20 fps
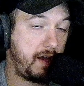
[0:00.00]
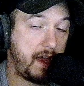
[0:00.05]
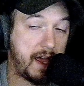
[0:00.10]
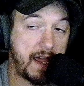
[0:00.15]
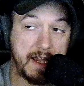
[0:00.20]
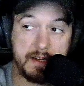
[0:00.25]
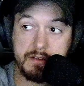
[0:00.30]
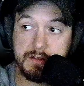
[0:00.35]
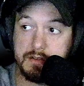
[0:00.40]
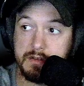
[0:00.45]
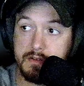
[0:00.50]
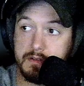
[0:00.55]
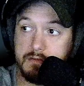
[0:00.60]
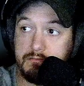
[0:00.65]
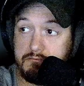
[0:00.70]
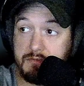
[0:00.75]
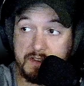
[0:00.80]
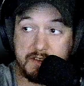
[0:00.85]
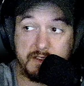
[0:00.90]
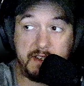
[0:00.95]
Eggs,
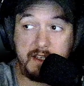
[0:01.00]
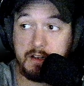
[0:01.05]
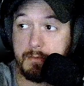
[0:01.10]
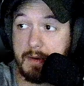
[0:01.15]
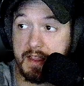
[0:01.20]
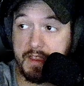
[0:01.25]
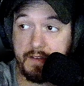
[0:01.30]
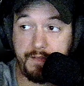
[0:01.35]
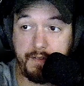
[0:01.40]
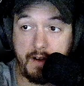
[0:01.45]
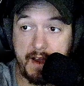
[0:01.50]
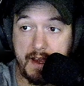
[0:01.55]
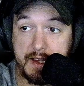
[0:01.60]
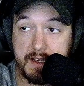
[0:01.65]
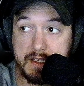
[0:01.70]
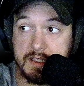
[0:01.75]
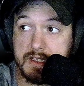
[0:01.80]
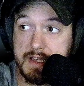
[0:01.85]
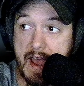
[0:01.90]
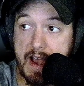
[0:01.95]
just eat them on the fly,
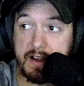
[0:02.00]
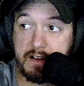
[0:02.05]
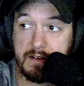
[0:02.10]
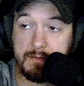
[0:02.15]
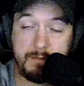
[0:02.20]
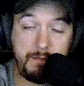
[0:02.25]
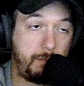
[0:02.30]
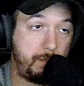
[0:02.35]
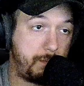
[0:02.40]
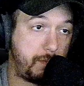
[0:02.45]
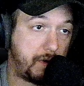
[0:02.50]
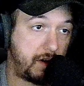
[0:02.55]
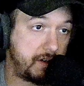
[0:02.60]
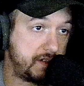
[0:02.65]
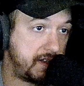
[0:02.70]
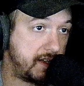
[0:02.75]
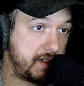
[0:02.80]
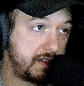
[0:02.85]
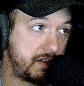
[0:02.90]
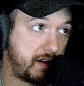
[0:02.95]
stack them.
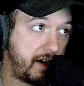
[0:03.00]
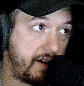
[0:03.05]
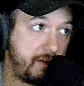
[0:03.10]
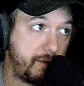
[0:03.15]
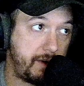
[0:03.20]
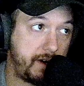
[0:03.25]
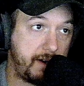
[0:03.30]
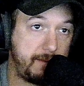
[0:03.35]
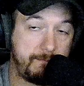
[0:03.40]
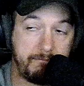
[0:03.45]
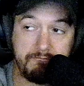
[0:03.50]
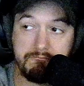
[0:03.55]
Birds' nests are everywhere.